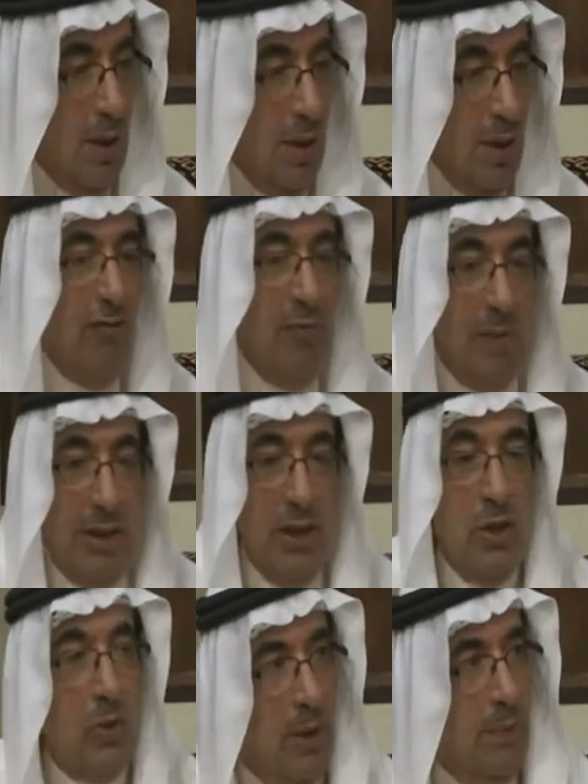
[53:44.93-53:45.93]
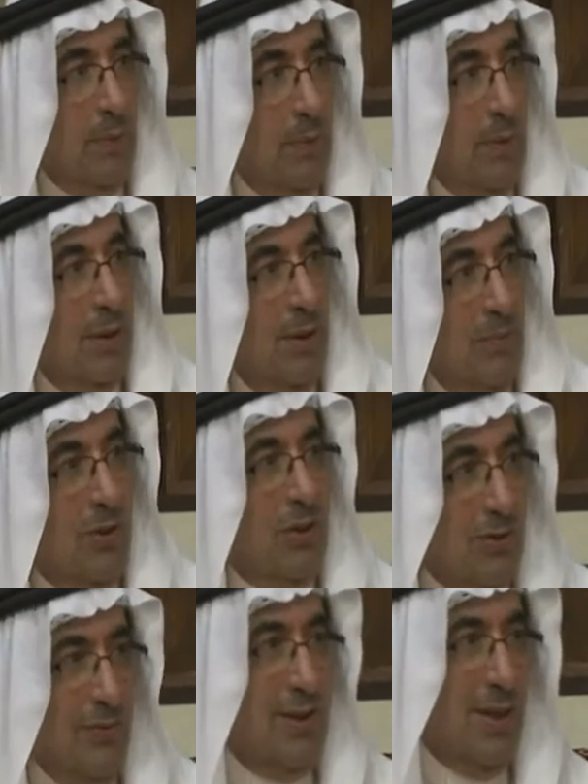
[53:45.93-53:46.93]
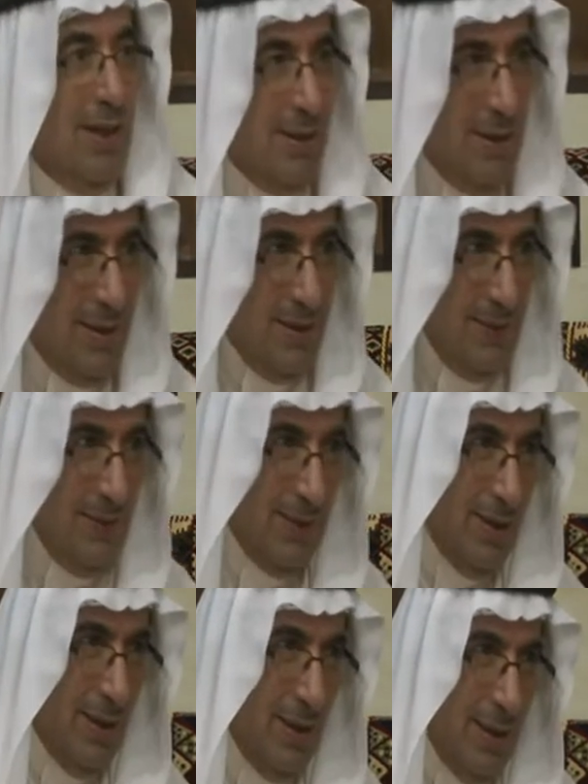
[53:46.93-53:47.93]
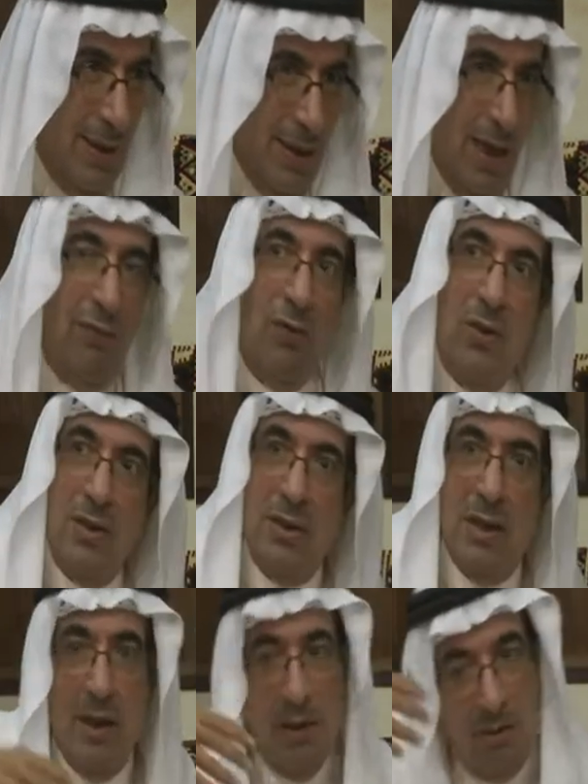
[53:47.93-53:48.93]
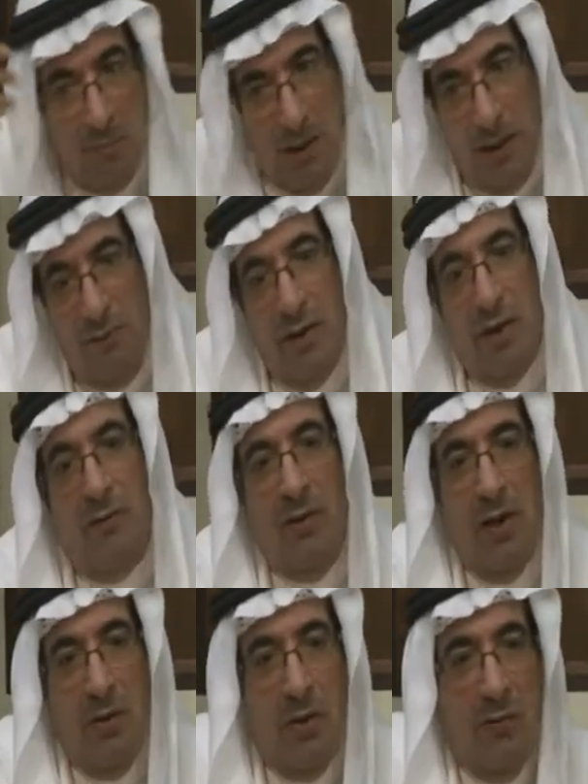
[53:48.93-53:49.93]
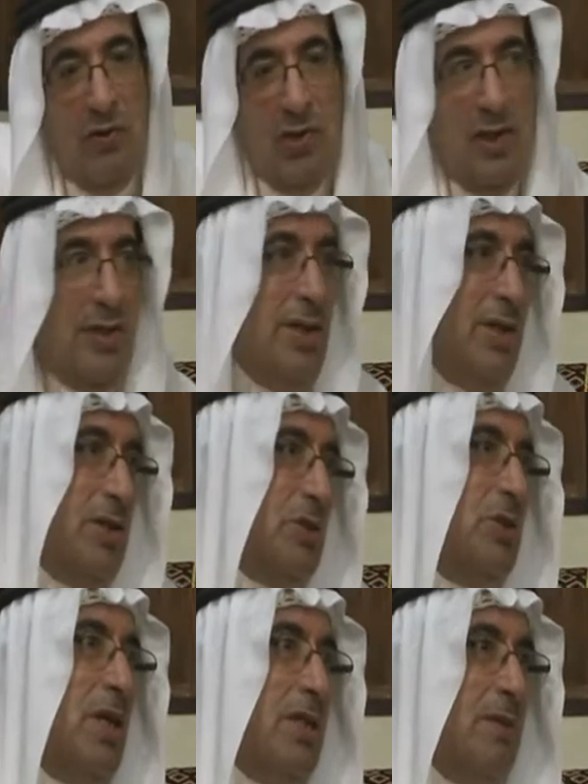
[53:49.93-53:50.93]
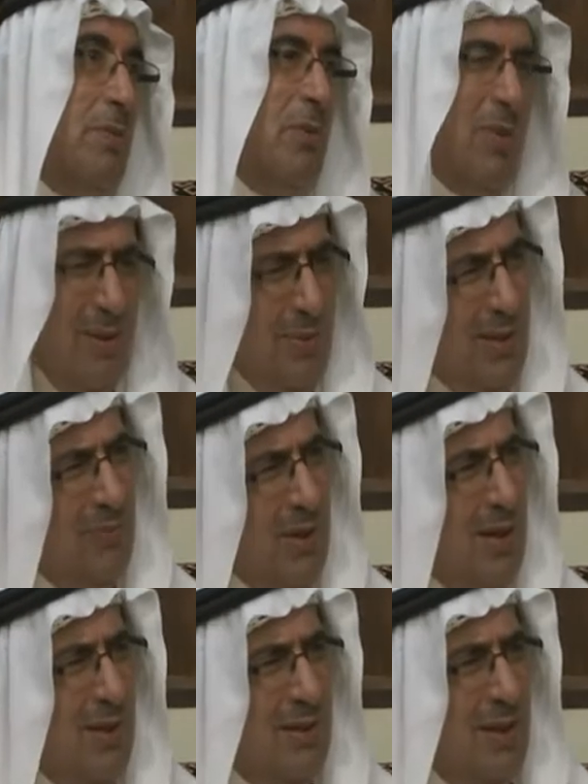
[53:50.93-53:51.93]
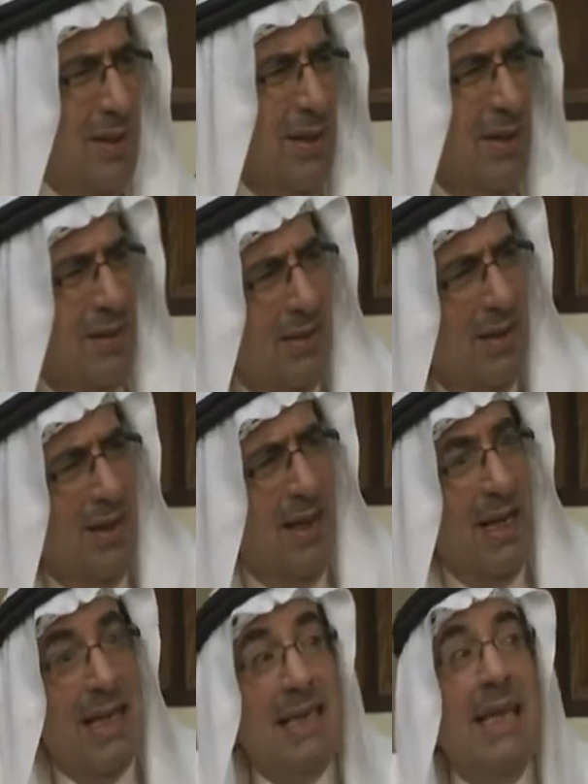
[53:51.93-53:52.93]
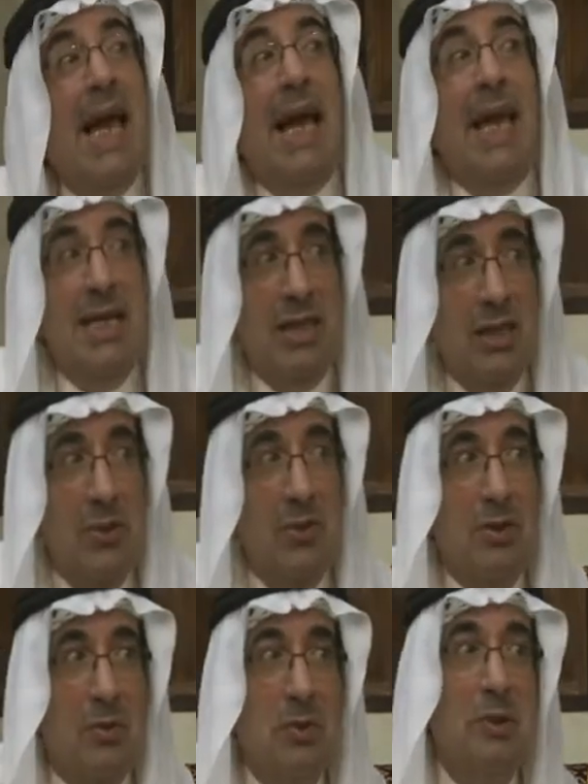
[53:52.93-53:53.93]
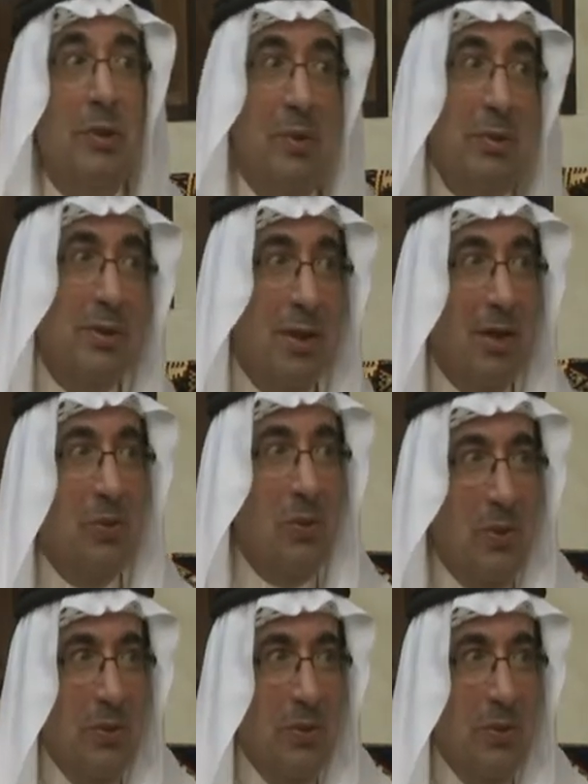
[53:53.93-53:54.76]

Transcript: Everybody knew him because of this article. Of course, and even our officials there used to ask me why he's writing this. Is he against you, or with you?